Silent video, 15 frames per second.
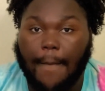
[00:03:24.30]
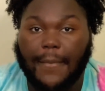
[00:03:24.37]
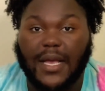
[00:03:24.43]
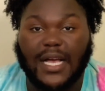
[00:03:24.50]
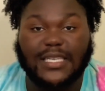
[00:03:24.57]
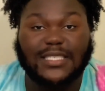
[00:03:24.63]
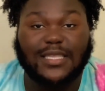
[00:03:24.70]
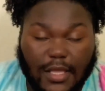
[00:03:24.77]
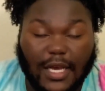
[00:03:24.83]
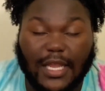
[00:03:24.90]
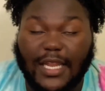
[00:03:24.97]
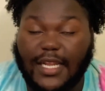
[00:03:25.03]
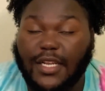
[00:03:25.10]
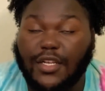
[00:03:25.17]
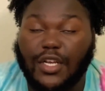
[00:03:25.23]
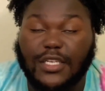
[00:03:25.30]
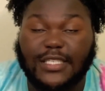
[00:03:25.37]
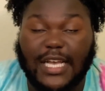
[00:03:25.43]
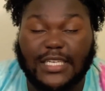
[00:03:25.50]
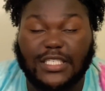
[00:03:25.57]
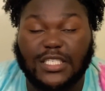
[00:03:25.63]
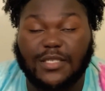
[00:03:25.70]
because the cleaner your
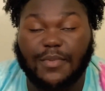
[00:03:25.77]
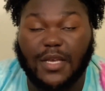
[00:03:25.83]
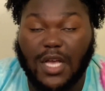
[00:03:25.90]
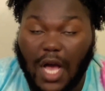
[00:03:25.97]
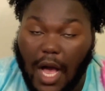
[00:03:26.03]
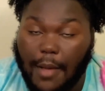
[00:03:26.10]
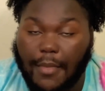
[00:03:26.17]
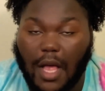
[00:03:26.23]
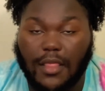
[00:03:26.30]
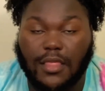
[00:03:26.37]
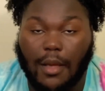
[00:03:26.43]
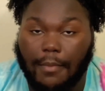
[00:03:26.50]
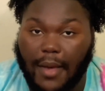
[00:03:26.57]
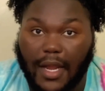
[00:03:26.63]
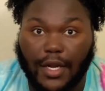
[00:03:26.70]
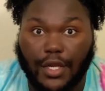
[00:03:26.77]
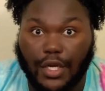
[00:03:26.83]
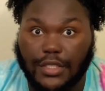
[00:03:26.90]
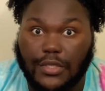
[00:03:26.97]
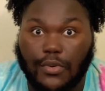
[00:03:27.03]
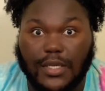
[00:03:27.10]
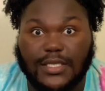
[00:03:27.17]
sections become, the better your
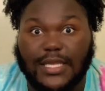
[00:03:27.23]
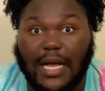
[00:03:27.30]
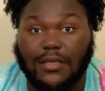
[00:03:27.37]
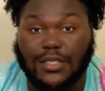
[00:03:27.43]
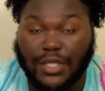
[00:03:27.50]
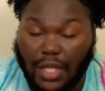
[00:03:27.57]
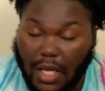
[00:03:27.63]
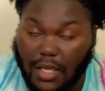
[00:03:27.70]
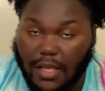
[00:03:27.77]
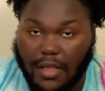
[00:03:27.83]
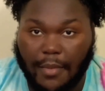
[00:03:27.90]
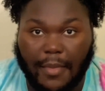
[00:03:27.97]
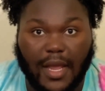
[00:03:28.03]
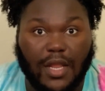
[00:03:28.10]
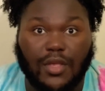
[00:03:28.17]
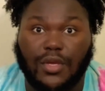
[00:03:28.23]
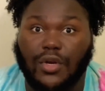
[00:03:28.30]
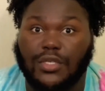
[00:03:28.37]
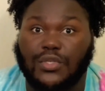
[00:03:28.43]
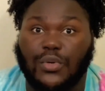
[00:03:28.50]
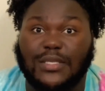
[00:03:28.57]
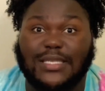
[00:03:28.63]
twist outs look, the better your
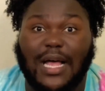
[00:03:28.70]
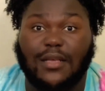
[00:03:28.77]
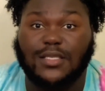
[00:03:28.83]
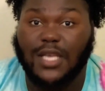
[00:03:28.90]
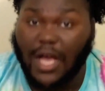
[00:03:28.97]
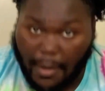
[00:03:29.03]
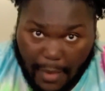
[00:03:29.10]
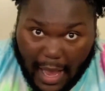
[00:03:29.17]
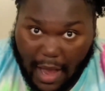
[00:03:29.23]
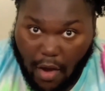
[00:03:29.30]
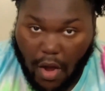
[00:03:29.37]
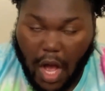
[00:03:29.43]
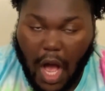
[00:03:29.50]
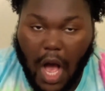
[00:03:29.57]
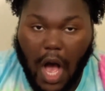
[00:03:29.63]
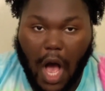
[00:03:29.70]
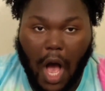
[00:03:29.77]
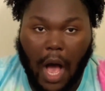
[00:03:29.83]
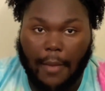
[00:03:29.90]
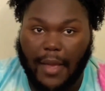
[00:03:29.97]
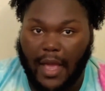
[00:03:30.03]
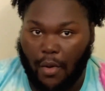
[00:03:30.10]
twist outs come out.
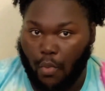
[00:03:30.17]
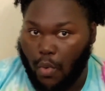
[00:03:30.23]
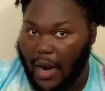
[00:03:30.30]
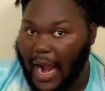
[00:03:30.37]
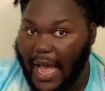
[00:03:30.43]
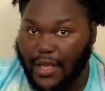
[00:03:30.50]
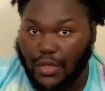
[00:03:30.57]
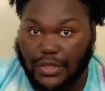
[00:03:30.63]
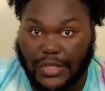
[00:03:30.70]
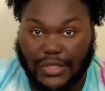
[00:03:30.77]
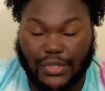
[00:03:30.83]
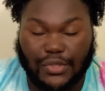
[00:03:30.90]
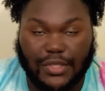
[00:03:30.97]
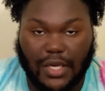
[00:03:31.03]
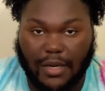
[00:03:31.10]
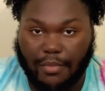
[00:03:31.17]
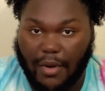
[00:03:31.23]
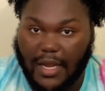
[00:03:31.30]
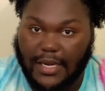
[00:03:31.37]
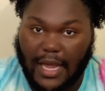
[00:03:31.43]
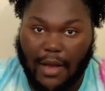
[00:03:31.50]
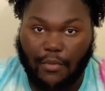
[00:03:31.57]
And what I usually do, so to
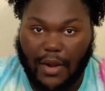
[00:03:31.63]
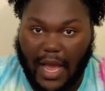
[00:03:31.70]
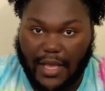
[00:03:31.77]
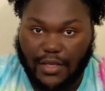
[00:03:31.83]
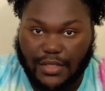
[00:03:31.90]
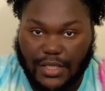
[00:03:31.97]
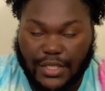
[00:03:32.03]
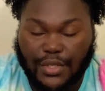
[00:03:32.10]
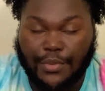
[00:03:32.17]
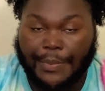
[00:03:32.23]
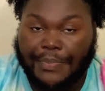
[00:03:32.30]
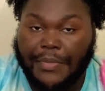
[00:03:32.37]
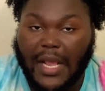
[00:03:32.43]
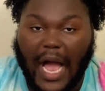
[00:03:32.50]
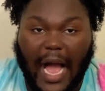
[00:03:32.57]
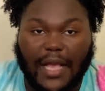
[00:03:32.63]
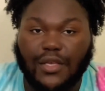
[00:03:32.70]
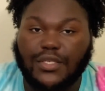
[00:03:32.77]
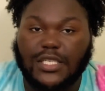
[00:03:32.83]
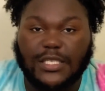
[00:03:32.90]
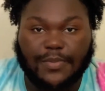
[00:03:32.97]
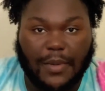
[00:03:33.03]
break down what I usually do, I
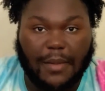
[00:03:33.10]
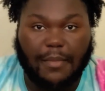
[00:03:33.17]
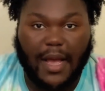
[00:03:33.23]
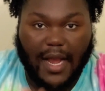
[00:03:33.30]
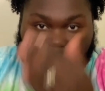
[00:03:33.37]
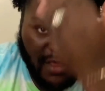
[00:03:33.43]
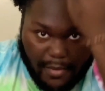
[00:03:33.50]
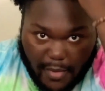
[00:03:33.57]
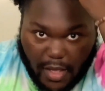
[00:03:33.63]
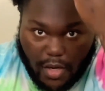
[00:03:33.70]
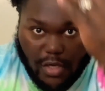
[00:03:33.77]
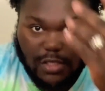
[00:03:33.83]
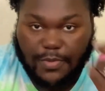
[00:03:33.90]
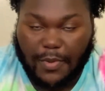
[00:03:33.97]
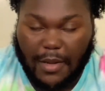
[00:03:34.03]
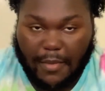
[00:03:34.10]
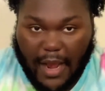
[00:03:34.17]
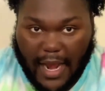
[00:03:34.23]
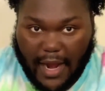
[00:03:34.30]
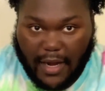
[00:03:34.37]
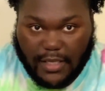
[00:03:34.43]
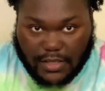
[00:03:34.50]
usually split my hair in the middle, split my
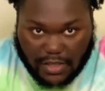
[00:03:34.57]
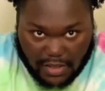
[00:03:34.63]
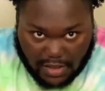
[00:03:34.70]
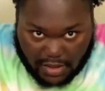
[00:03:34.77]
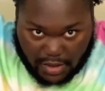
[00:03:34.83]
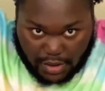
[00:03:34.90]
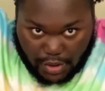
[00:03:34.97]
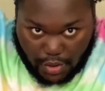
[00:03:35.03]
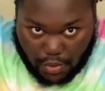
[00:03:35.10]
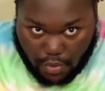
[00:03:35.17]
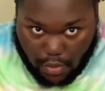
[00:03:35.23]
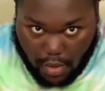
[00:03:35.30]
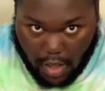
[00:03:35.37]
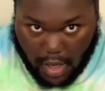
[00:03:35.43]
hair into 2,